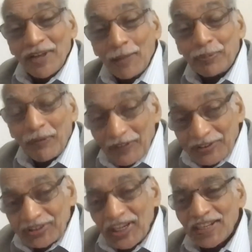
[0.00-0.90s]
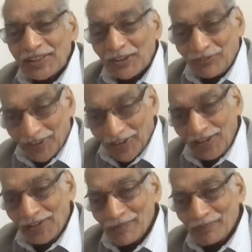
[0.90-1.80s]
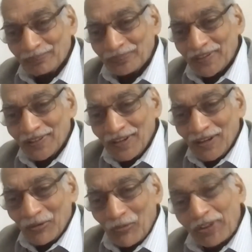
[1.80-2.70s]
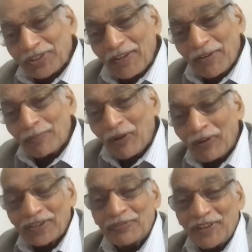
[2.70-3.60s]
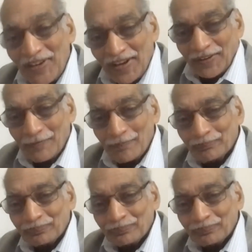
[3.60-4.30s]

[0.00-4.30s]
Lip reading: a professional in the field, what kind of knowledge we need.